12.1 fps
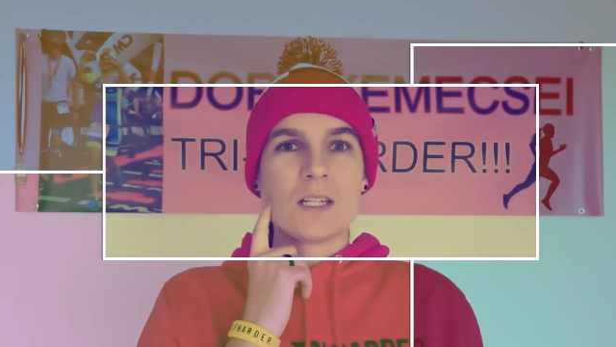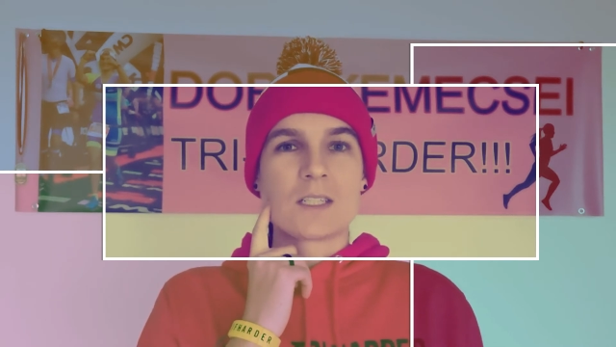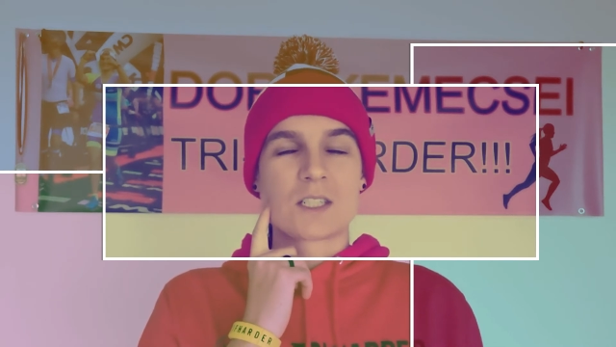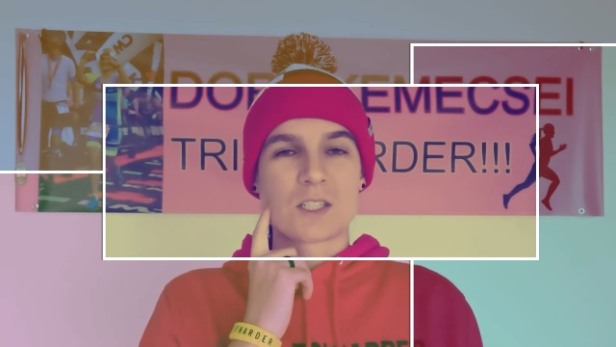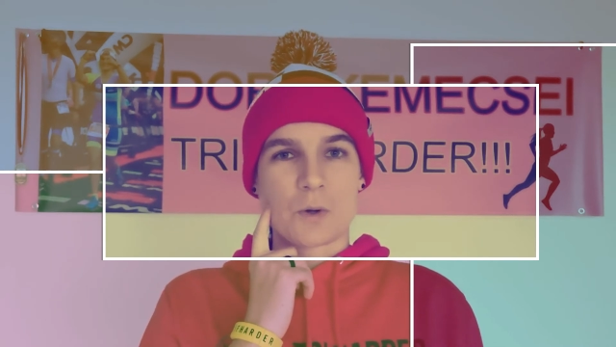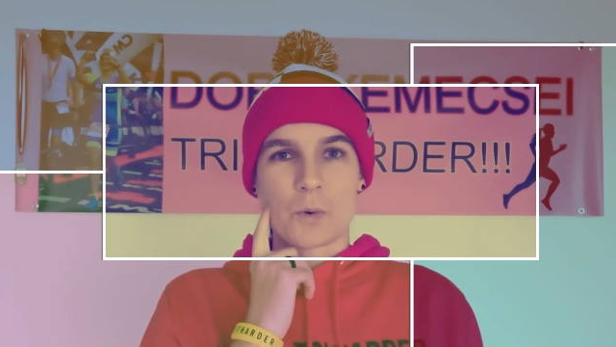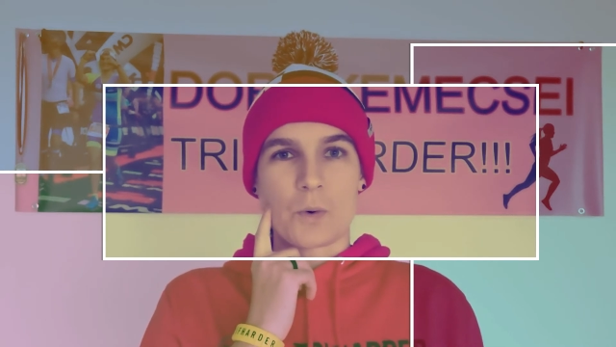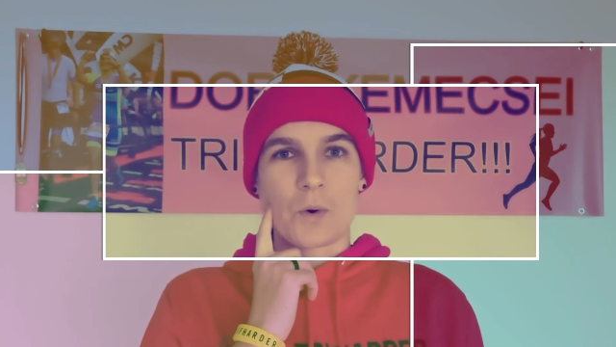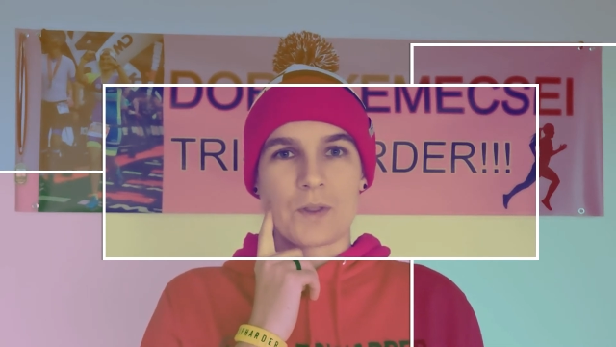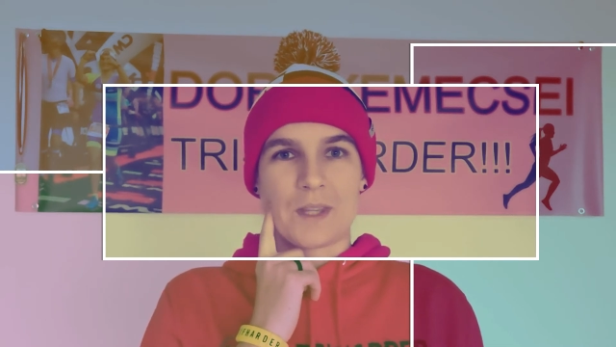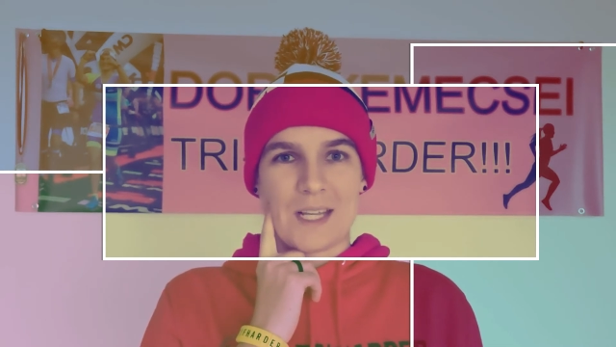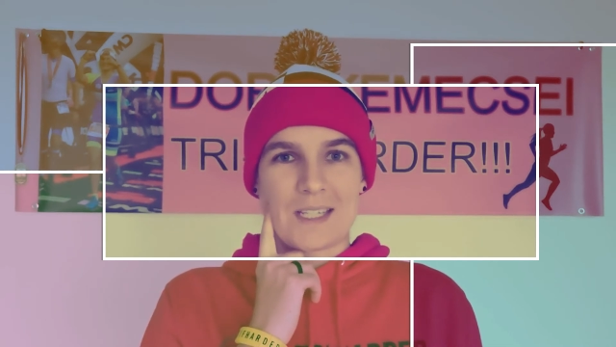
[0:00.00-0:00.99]

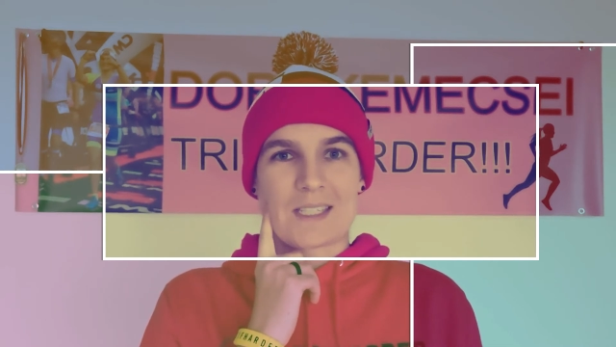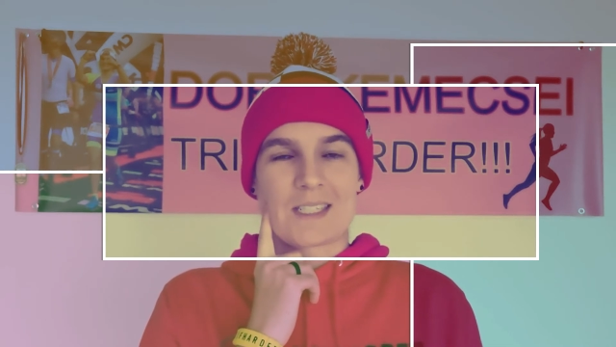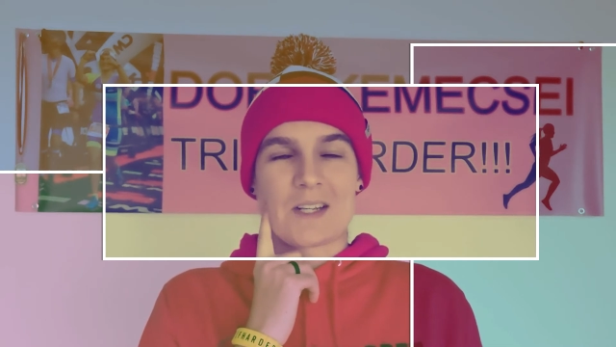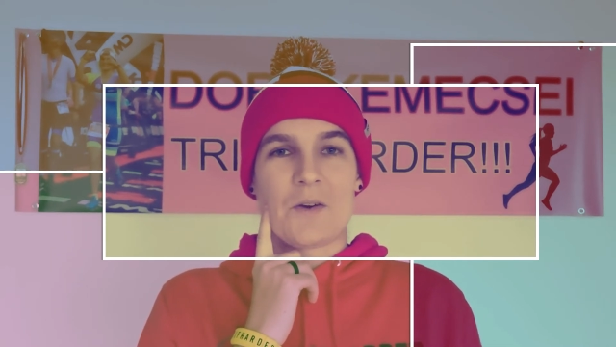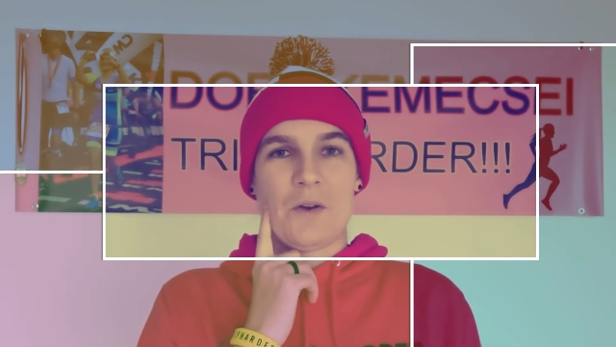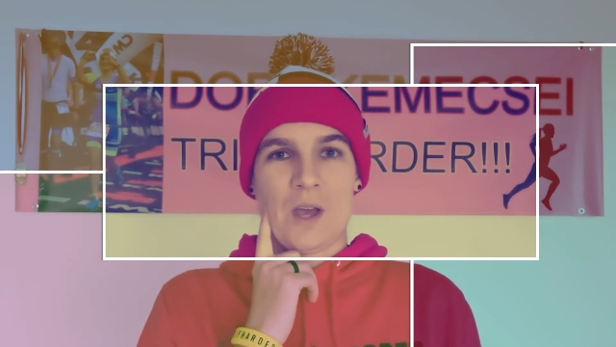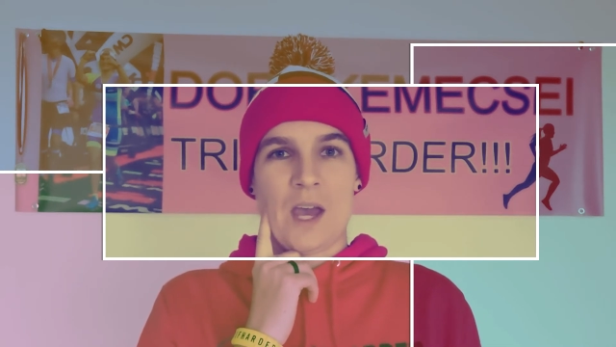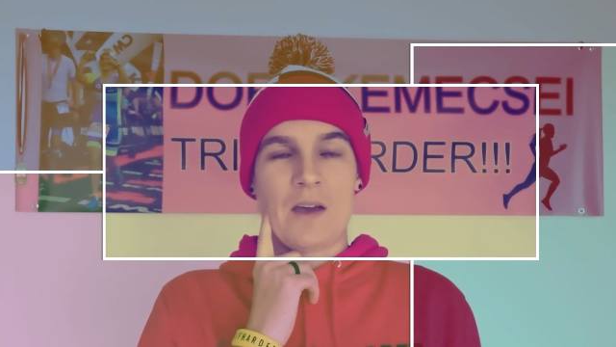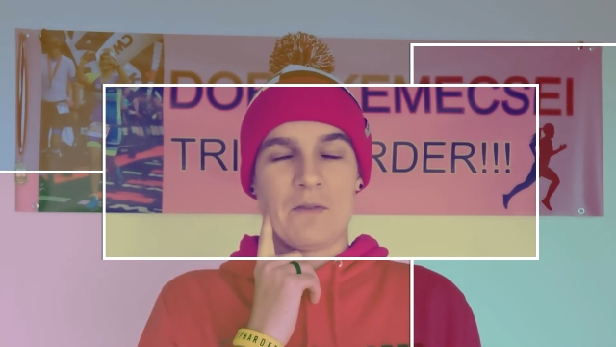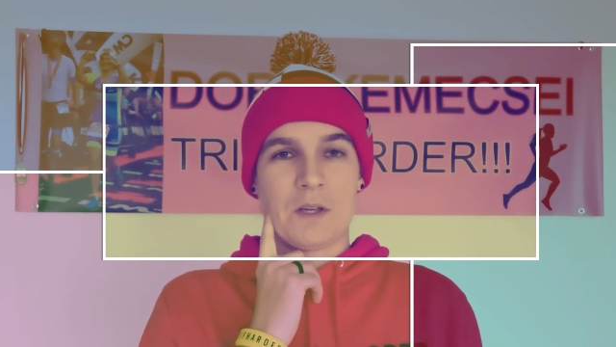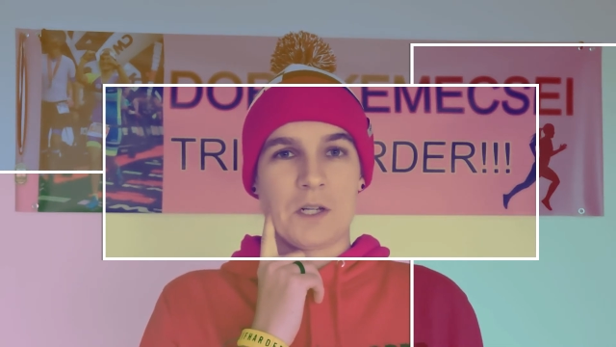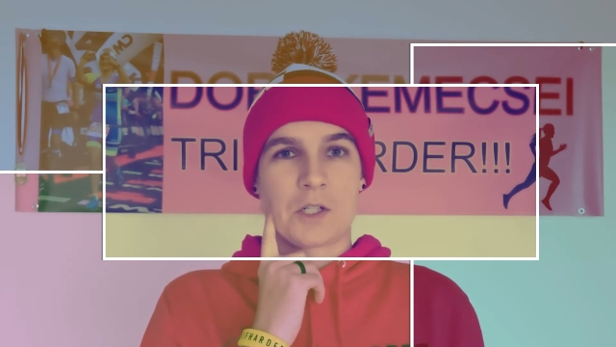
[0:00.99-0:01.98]
so that's a
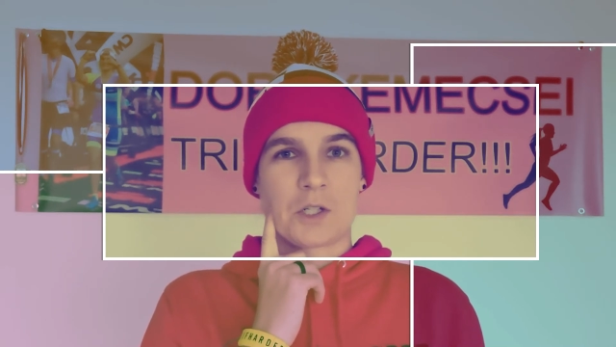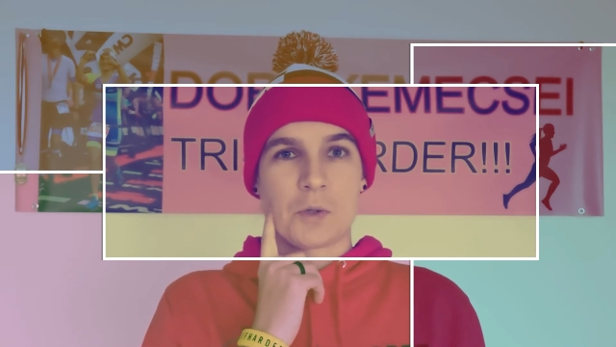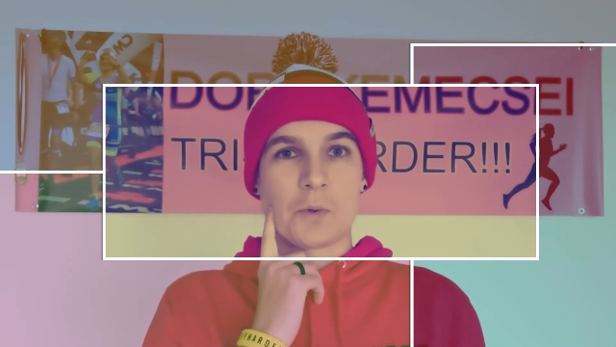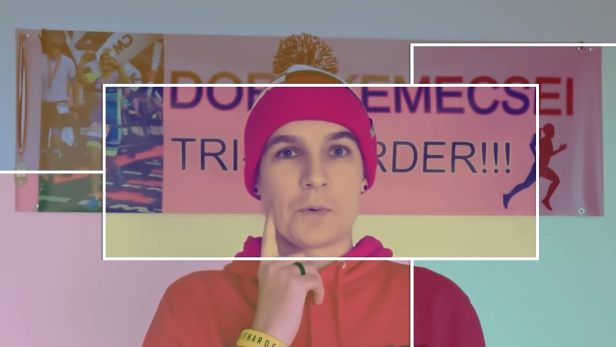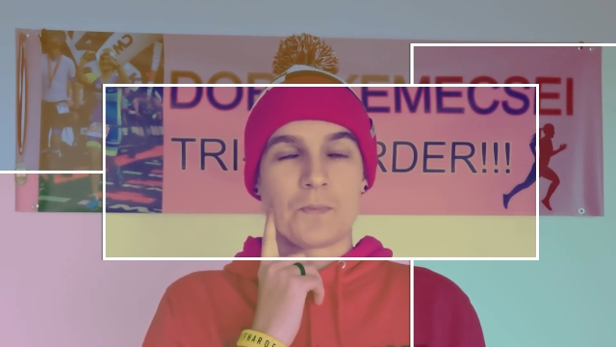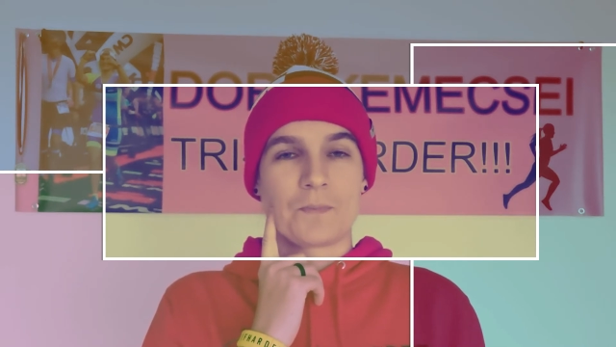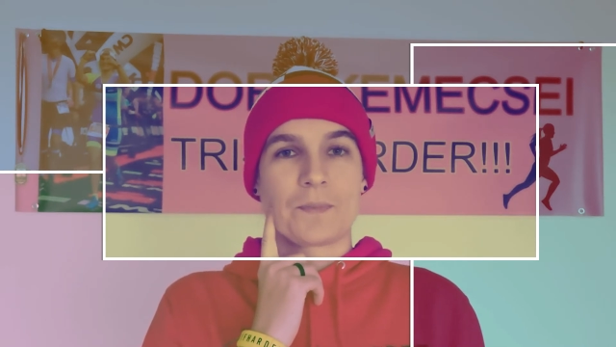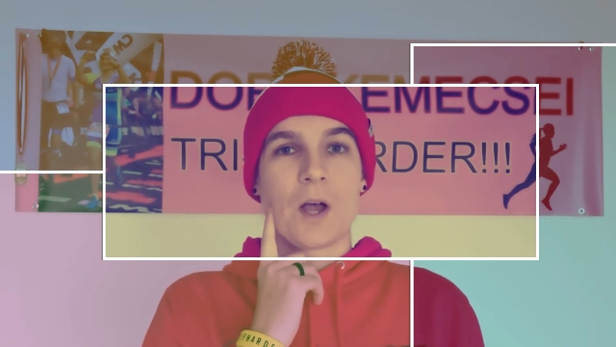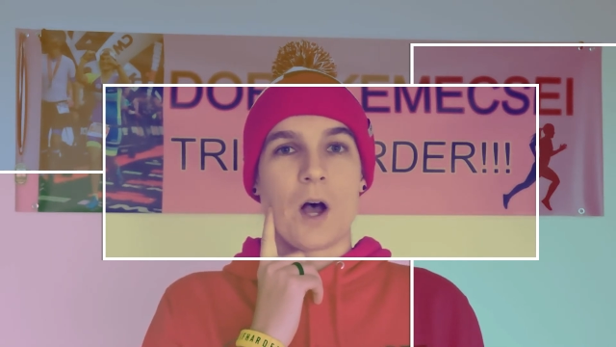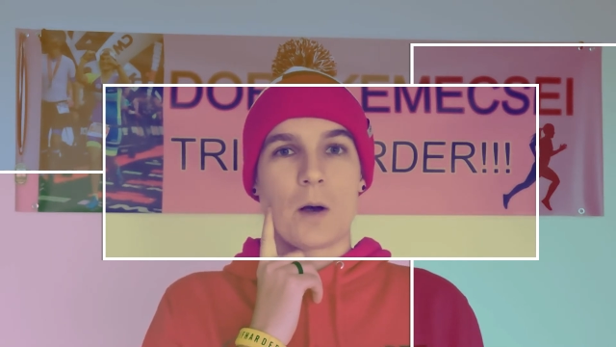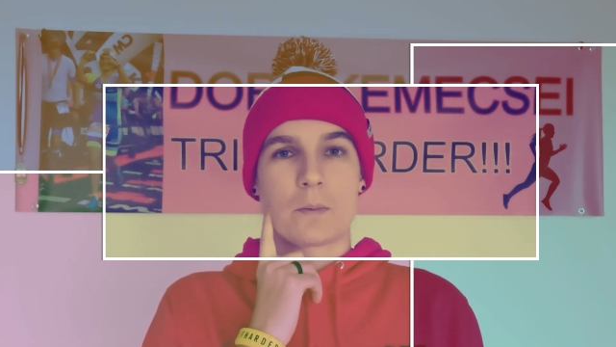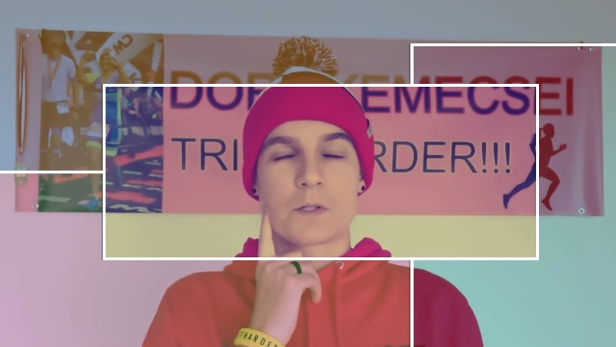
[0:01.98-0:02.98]
heavy shoe
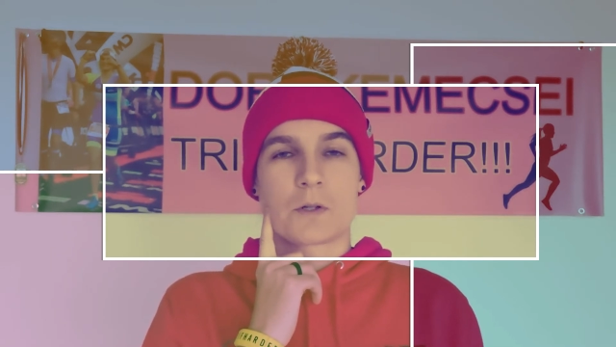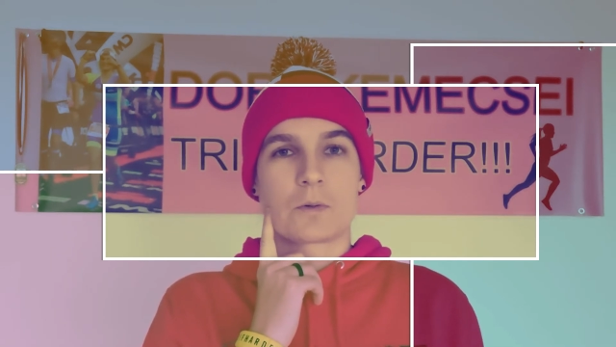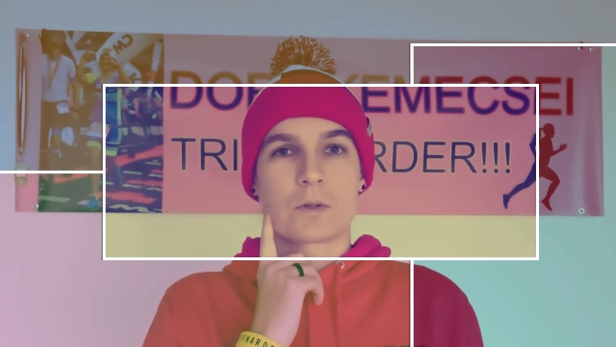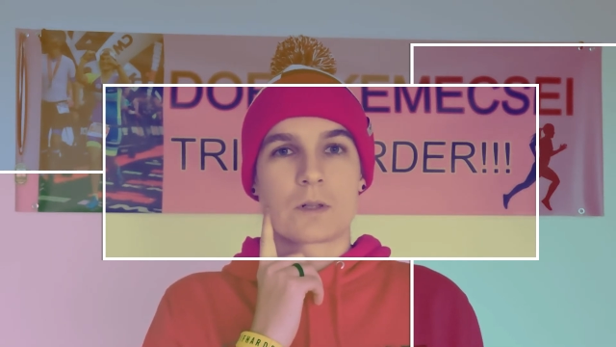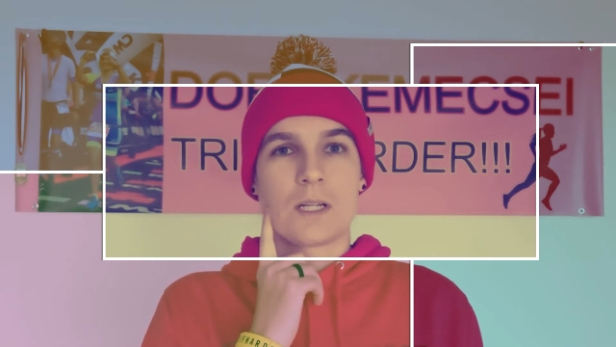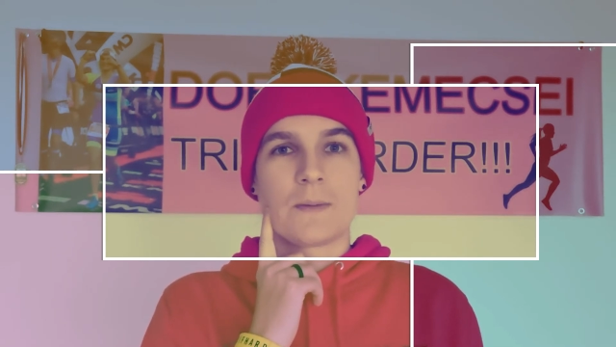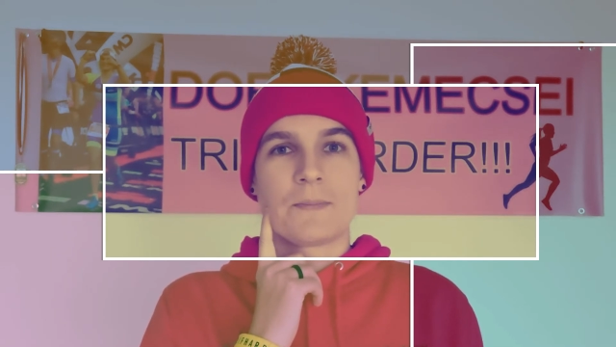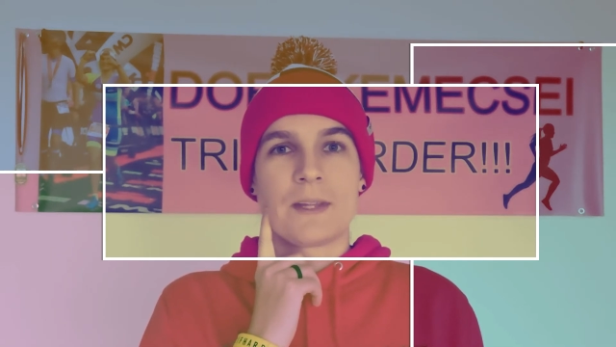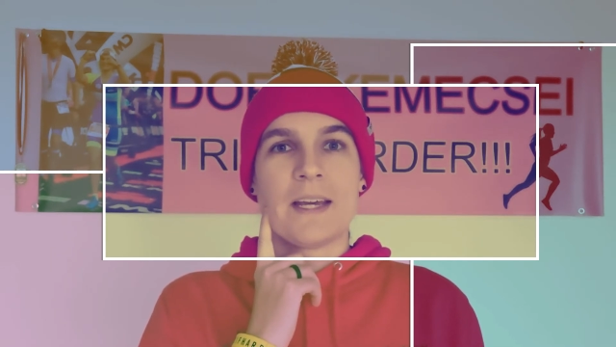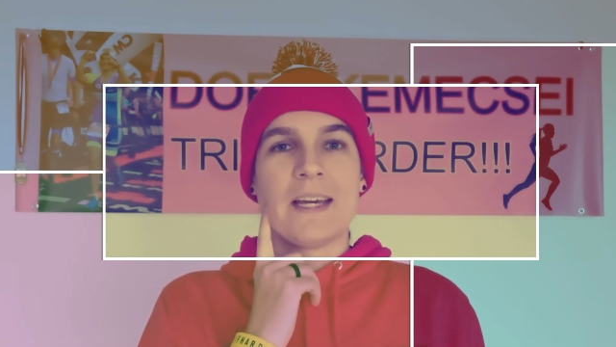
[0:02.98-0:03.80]
absolutely